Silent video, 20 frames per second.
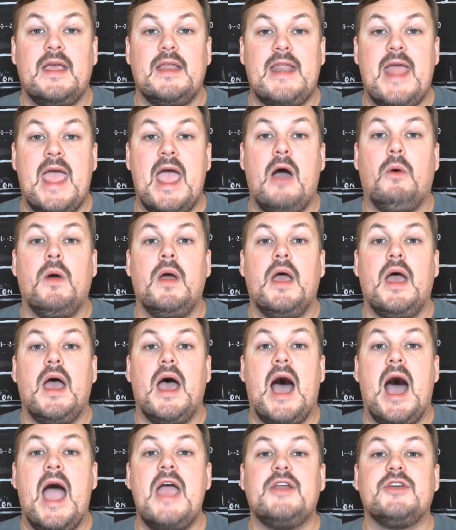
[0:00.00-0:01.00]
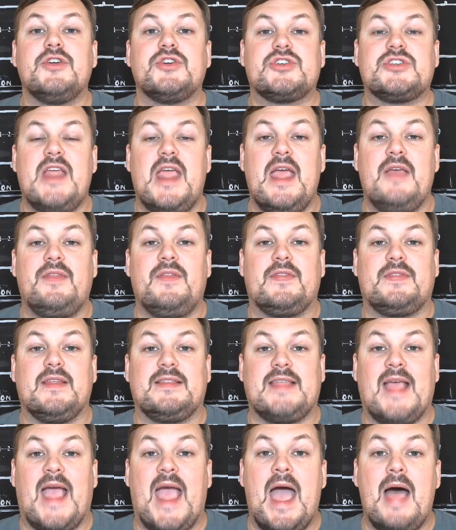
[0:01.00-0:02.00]
Now, I understand that the
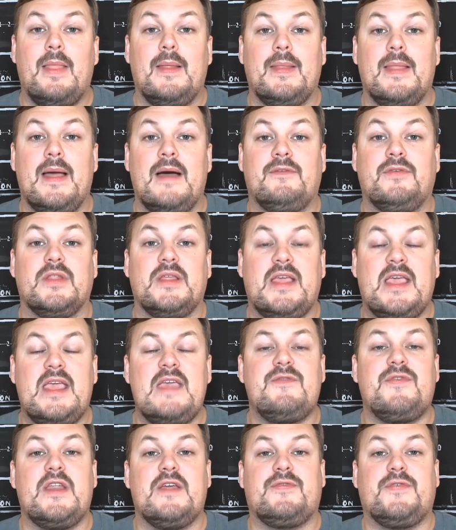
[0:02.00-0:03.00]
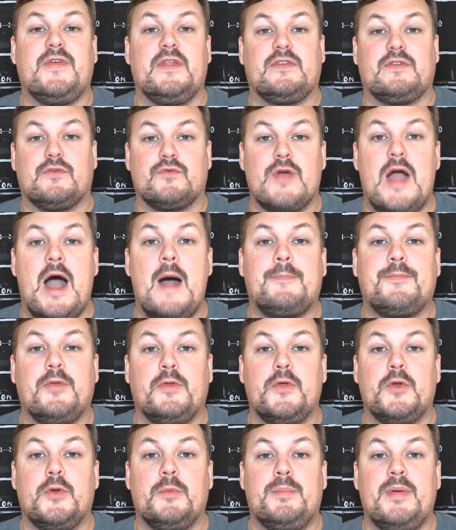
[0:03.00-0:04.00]
talent level, even if it's dropped a
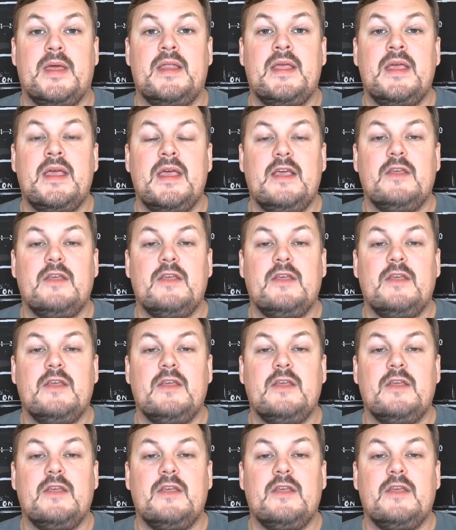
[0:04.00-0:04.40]
little bit,